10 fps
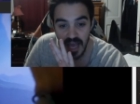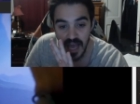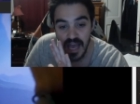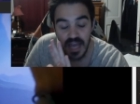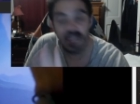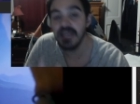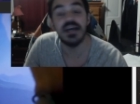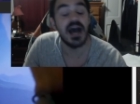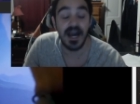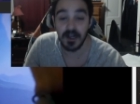any
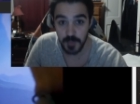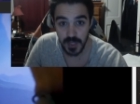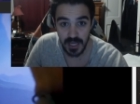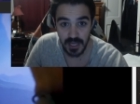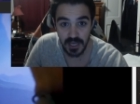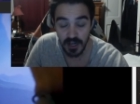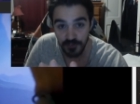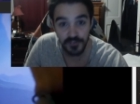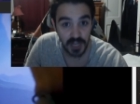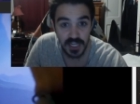cockpit in a flight